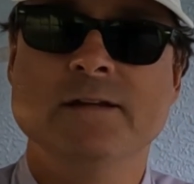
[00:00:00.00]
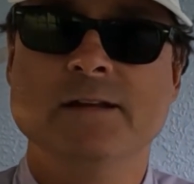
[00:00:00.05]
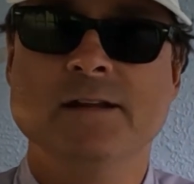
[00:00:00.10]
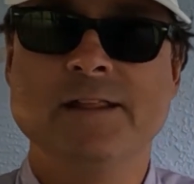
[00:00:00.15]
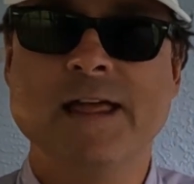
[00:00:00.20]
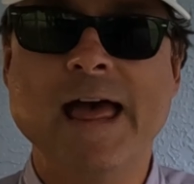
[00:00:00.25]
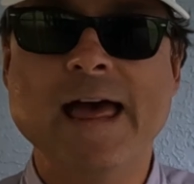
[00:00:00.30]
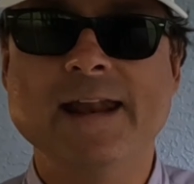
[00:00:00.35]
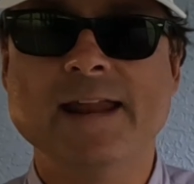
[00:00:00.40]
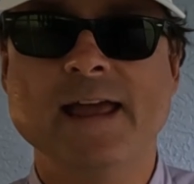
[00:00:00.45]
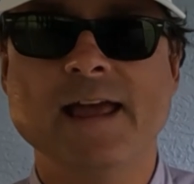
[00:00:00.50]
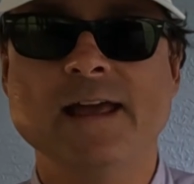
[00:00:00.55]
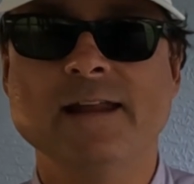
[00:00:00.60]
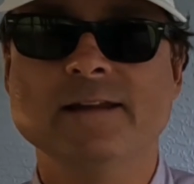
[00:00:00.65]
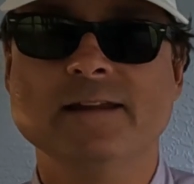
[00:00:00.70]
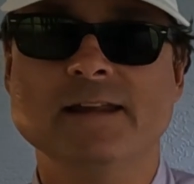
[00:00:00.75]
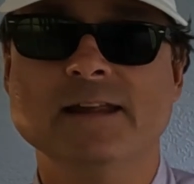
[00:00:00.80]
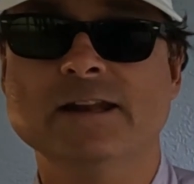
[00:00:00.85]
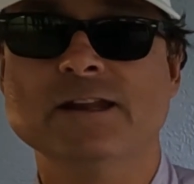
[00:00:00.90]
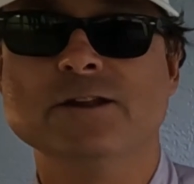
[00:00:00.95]
To that
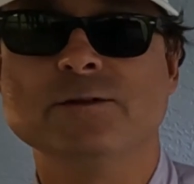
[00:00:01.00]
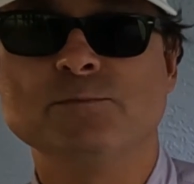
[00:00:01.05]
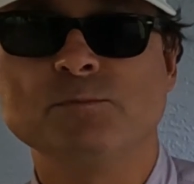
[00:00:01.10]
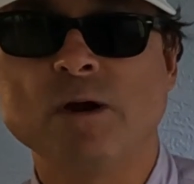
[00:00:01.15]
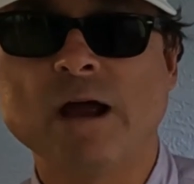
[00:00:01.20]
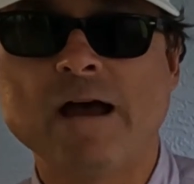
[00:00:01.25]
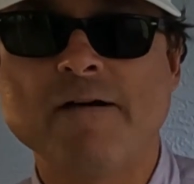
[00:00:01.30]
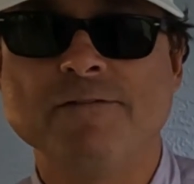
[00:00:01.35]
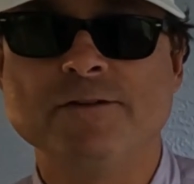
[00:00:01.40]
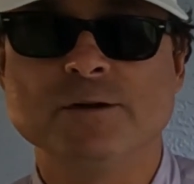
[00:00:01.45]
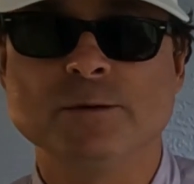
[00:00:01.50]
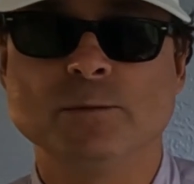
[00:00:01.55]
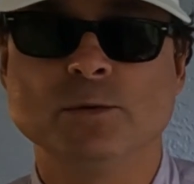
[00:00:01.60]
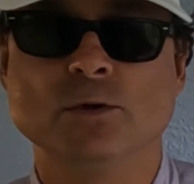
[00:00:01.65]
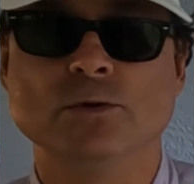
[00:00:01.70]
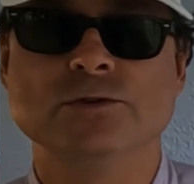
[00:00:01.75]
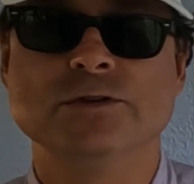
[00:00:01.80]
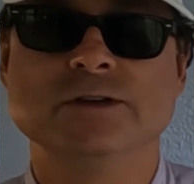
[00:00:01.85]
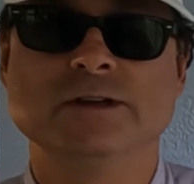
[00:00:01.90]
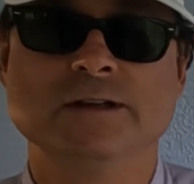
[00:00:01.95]
end, it is
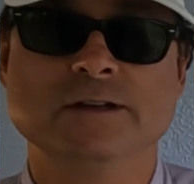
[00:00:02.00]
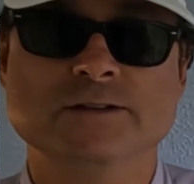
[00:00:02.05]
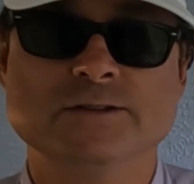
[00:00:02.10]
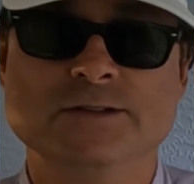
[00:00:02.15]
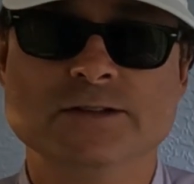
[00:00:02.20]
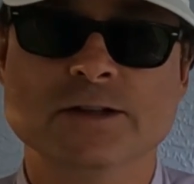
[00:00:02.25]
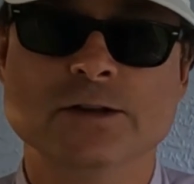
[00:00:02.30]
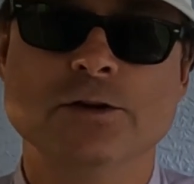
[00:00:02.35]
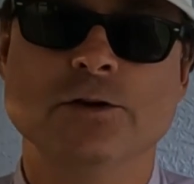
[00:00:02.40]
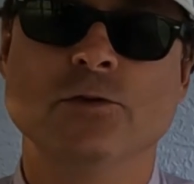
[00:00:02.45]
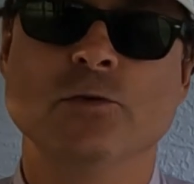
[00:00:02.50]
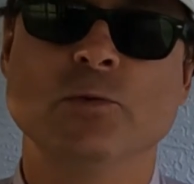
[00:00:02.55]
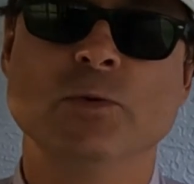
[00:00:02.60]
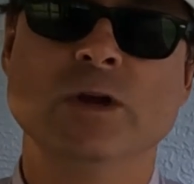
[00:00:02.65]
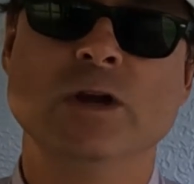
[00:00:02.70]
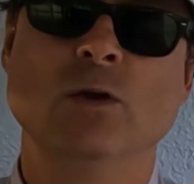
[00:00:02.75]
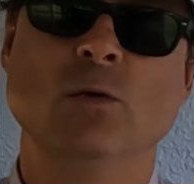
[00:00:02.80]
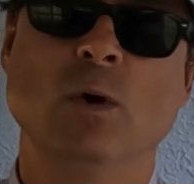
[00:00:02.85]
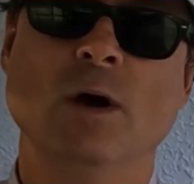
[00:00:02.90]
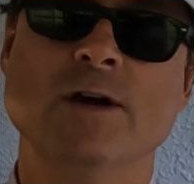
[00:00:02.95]
profitable to consider
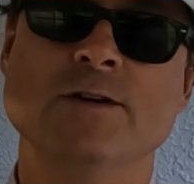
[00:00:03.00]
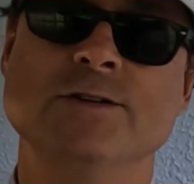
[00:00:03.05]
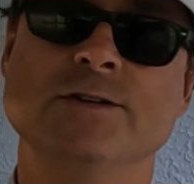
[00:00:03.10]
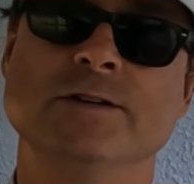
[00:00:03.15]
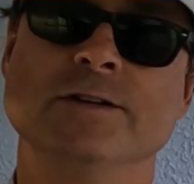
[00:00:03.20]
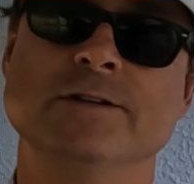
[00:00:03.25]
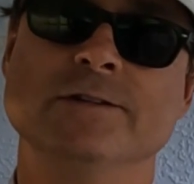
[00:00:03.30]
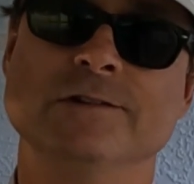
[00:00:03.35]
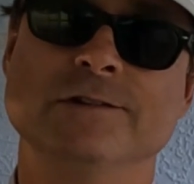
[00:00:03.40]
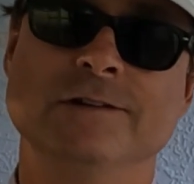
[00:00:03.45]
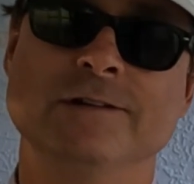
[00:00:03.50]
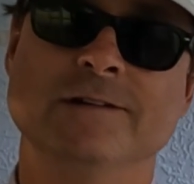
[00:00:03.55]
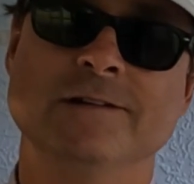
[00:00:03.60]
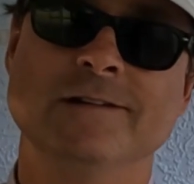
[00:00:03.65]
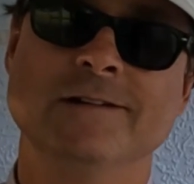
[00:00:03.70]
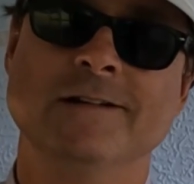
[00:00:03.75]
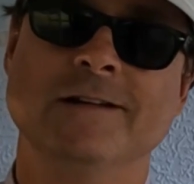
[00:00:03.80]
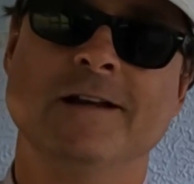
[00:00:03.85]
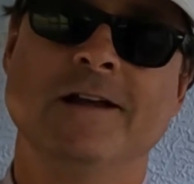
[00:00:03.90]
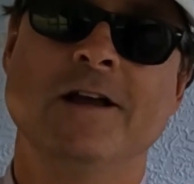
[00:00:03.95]
three questions
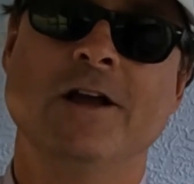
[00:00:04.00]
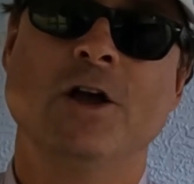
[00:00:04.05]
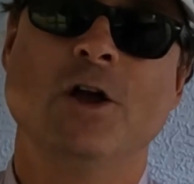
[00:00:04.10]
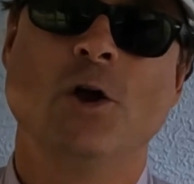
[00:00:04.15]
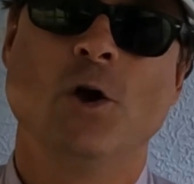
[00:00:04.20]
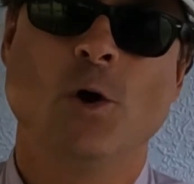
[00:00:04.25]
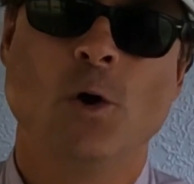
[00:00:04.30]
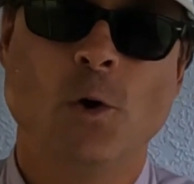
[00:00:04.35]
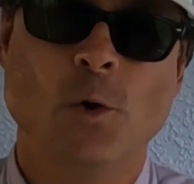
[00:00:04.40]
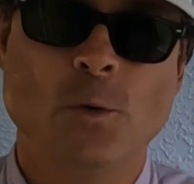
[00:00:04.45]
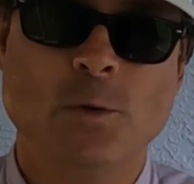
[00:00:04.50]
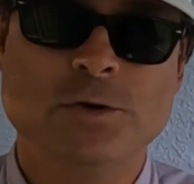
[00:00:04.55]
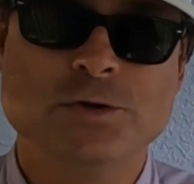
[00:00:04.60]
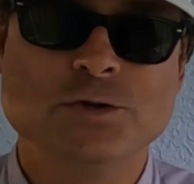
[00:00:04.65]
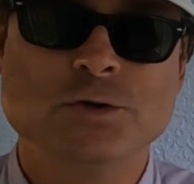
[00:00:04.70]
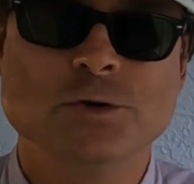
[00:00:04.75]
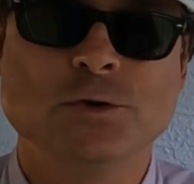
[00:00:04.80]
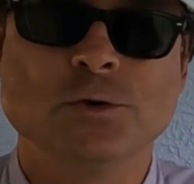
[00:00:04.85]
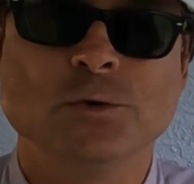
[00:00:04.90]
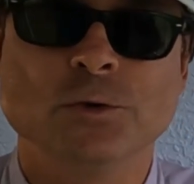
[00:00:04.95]
Who
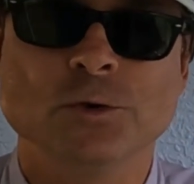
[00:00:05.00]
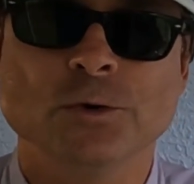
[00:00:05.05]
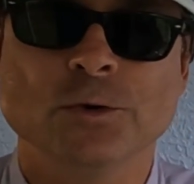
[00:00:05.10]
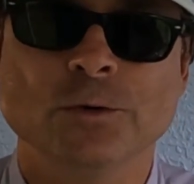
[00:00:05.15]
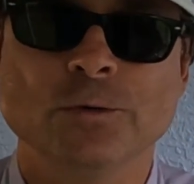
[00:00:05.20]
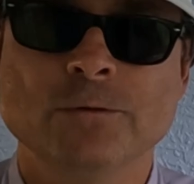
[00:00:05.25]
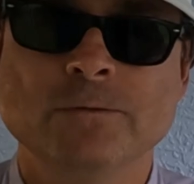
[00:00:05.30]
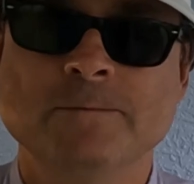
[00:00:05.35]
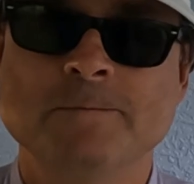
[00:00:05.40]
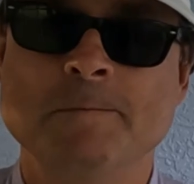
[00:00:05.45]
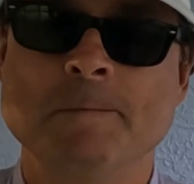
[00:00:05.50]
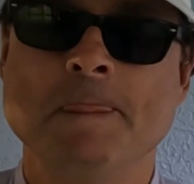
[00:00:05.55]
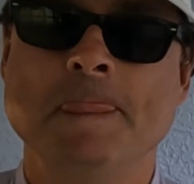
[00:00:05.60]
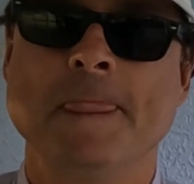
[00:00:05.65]
is your crew?